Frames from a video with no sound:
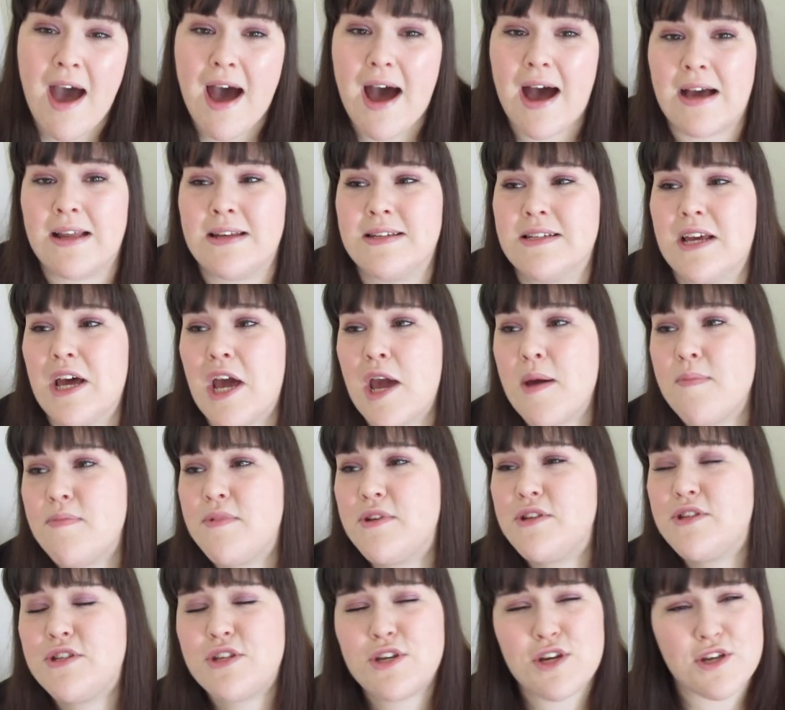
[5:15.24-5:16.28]
and I hope
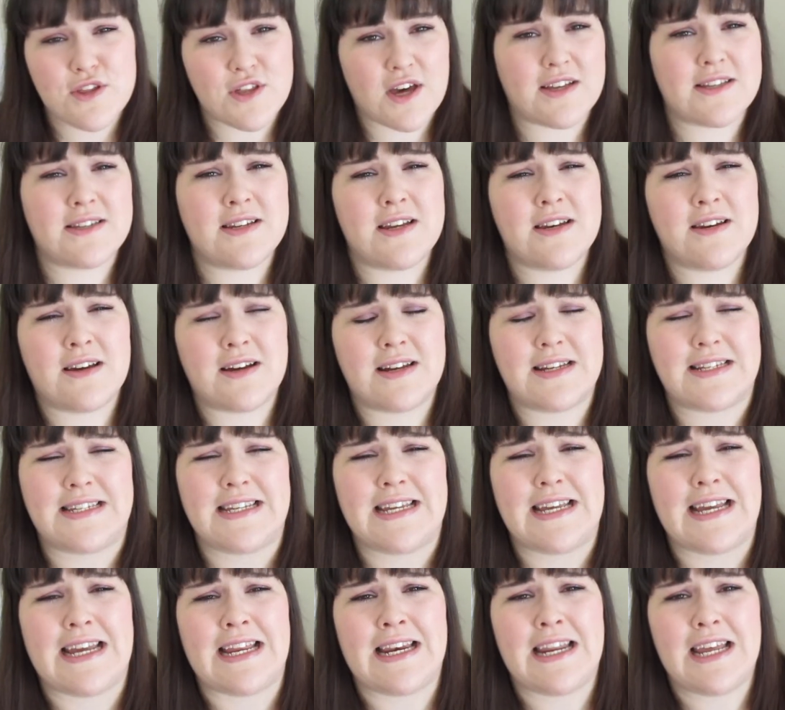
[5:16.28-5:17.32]
that 2000
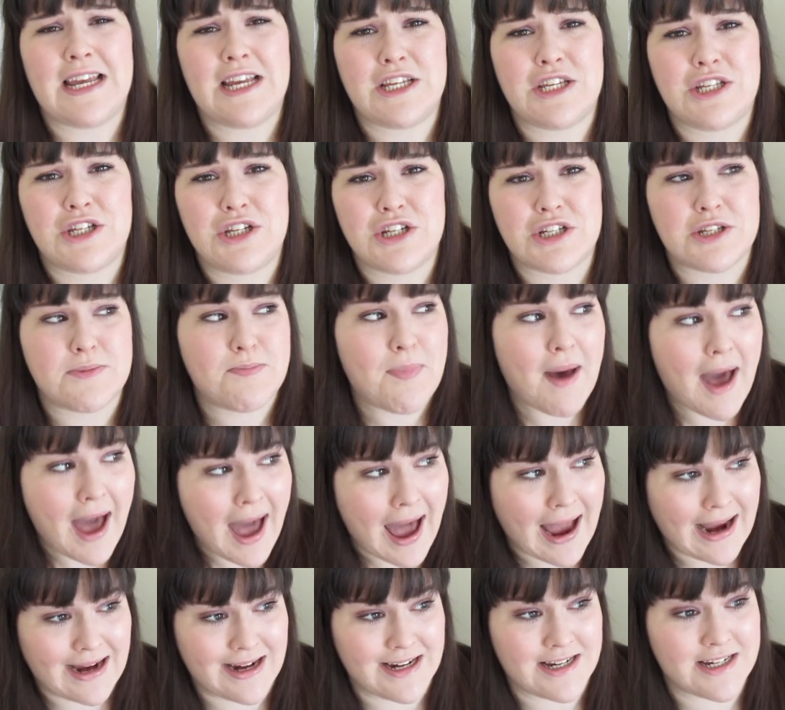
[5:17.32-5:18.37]
2019 is just
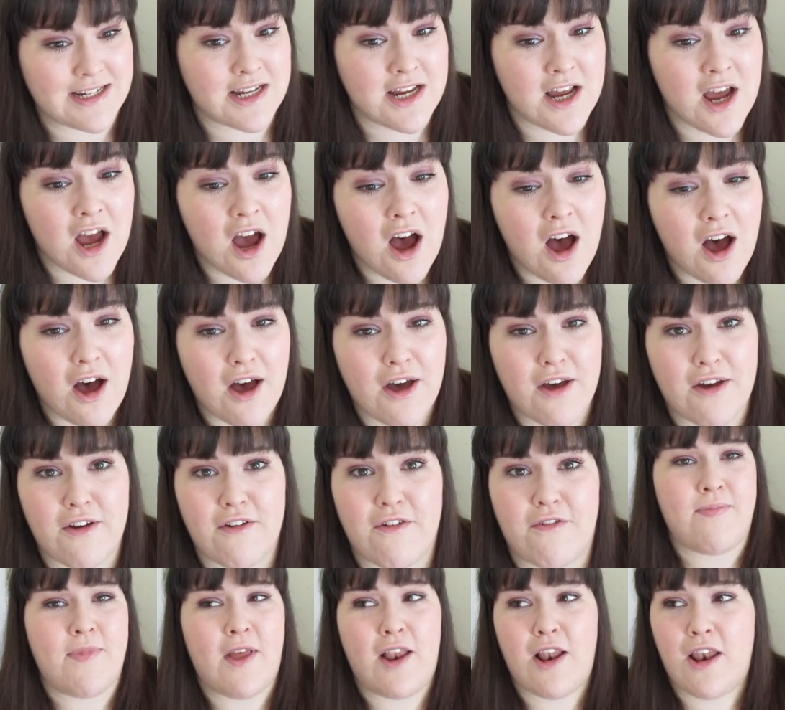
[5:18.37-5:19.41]
packed
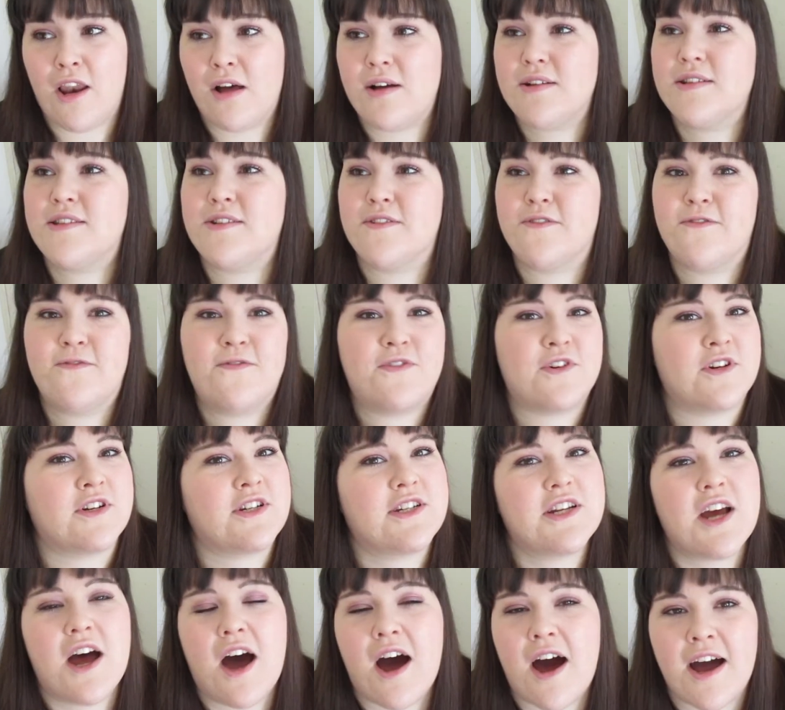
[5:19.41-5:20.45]
of lots of fun
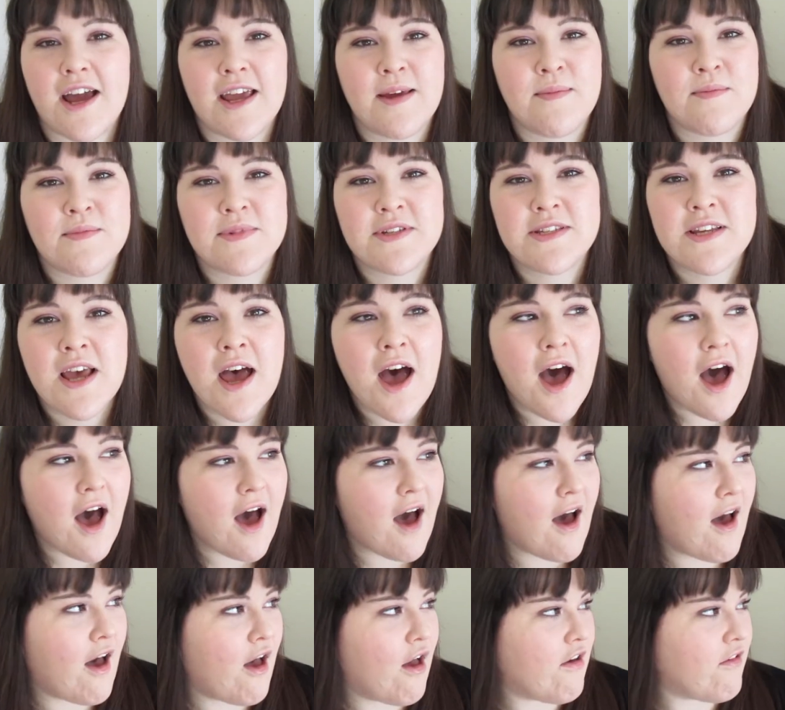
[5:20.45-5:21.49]
times,
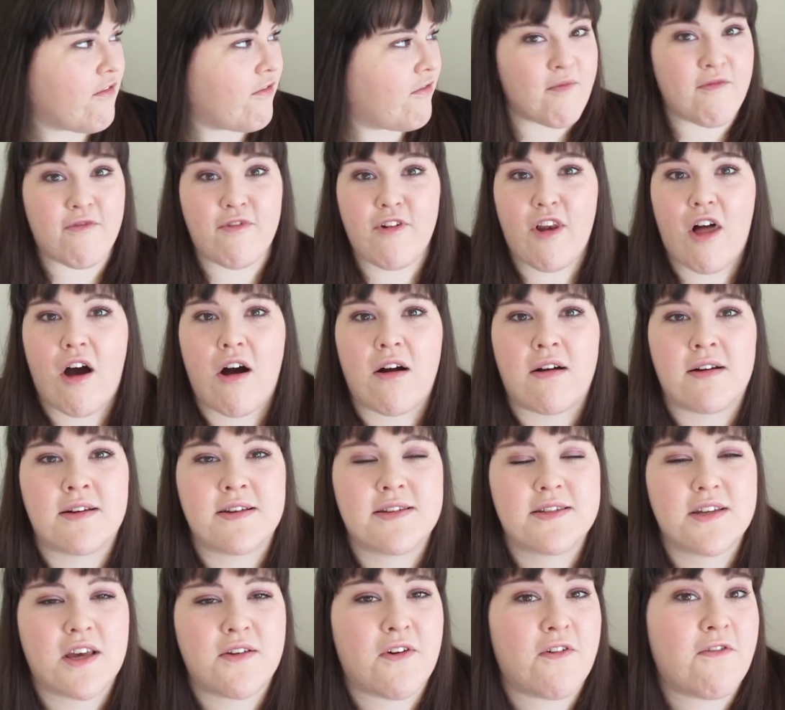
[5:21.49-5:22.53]
of
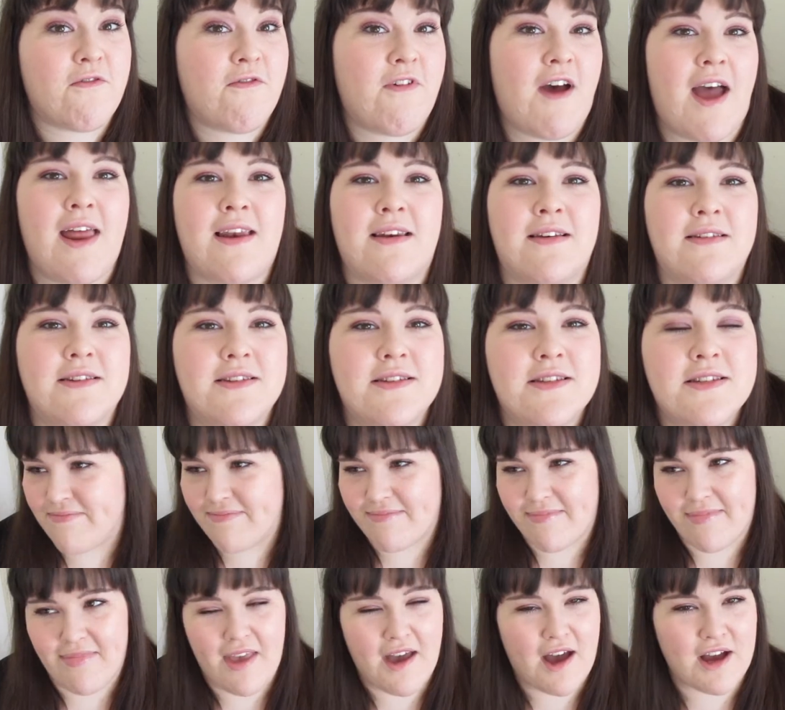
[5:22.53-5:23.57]
vlogs, of events.
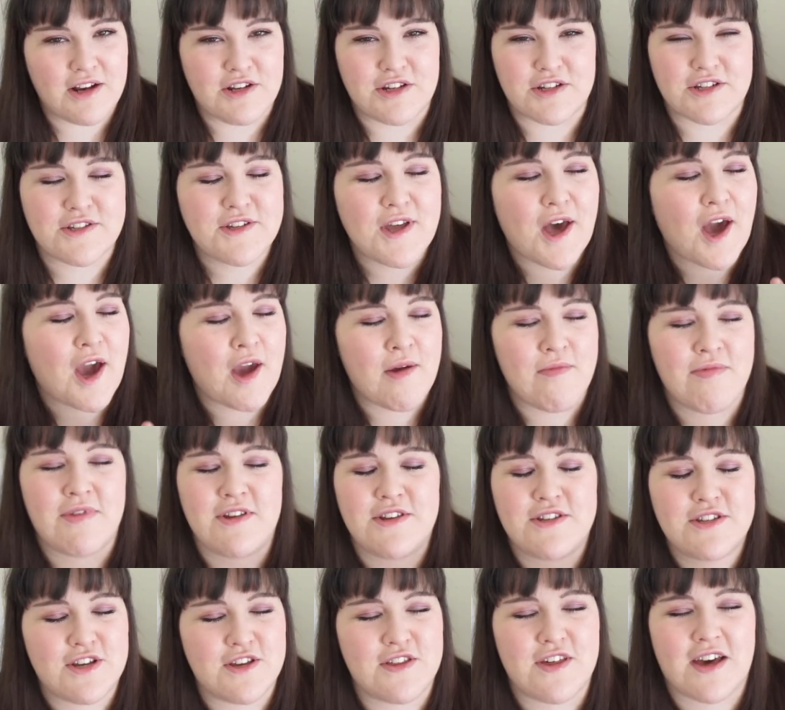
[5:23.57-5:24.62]
I just hope
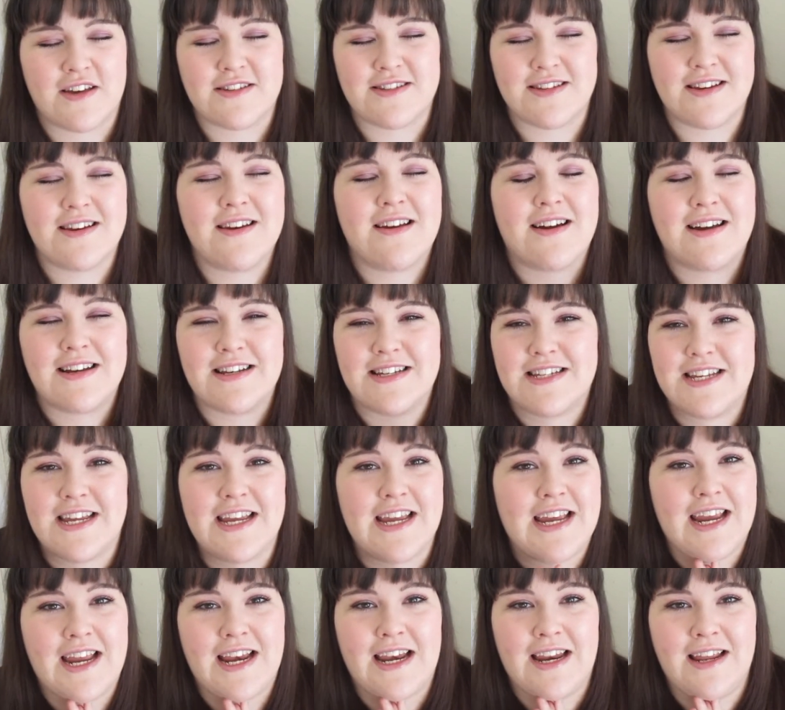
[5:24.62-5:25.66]
that
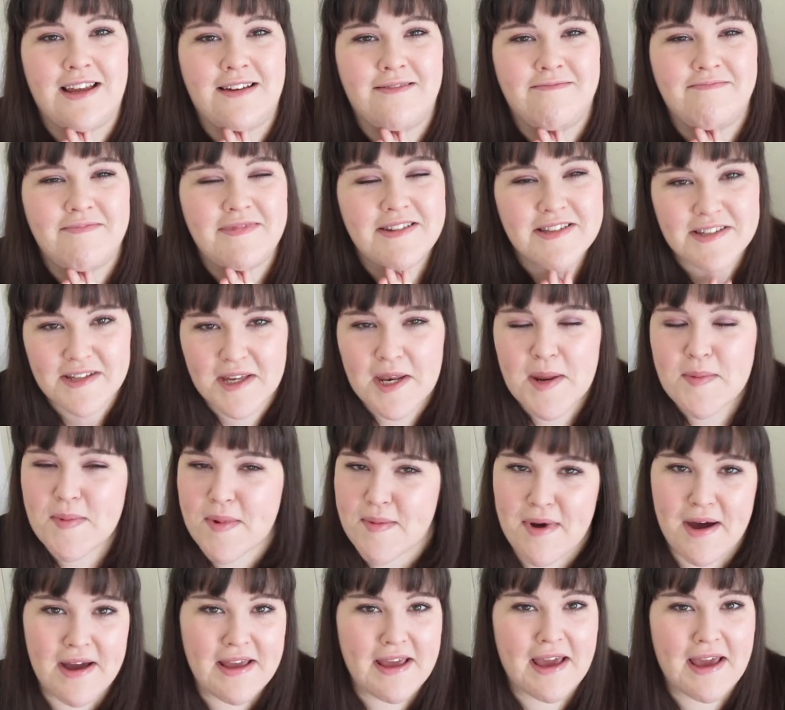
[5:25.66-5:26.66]
2019 is going to be my